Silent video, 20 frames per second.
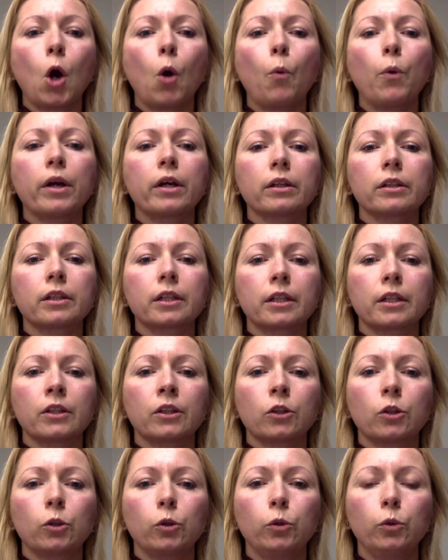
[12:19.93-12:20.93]
we could
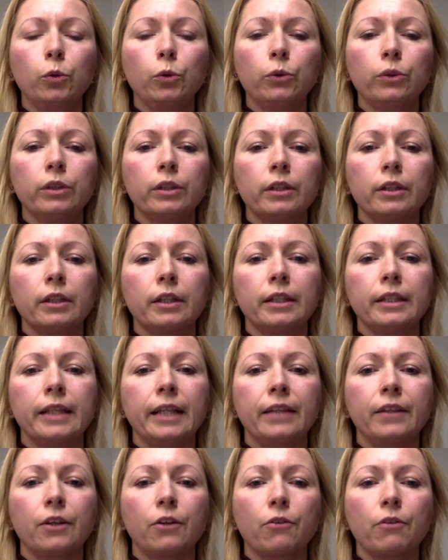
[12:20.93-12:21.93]
conclude
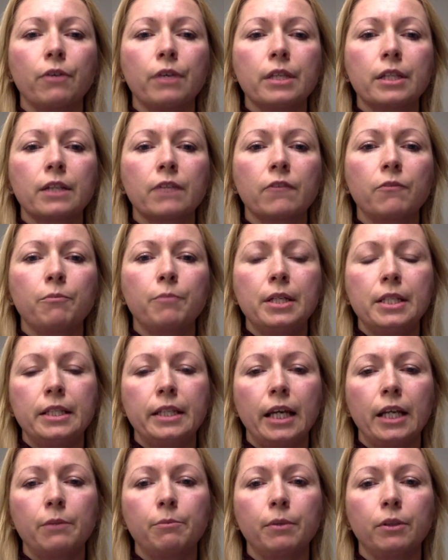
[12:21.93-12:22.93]
that the risk of
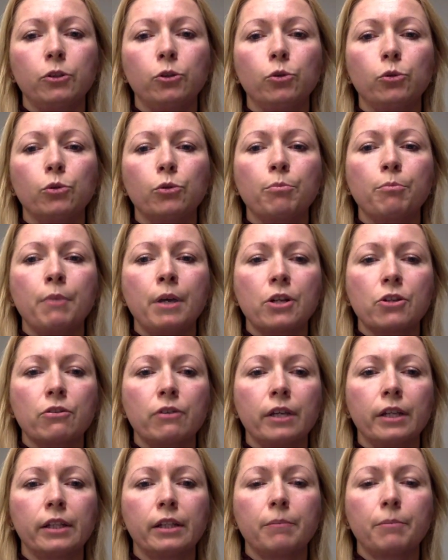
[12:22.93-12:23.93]
misstatement due to
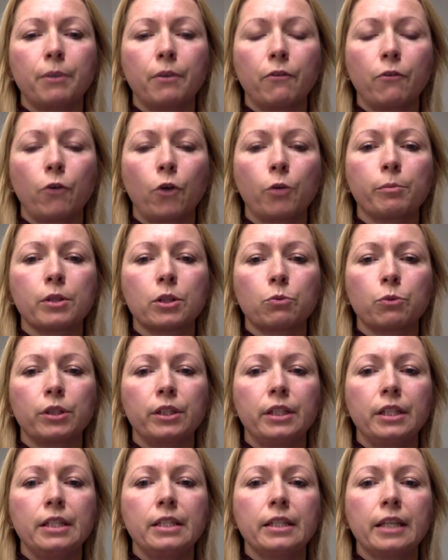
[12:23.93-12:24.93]
measuring the performance
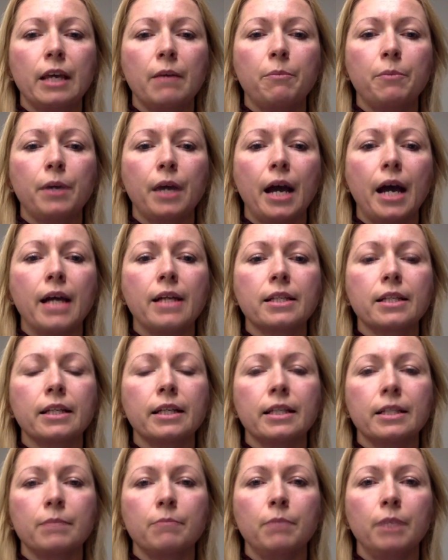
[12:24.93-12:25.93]
with these KPIs
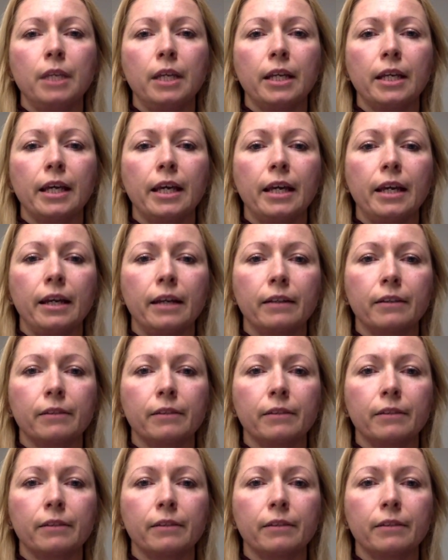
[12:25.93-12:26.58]
is mitigated.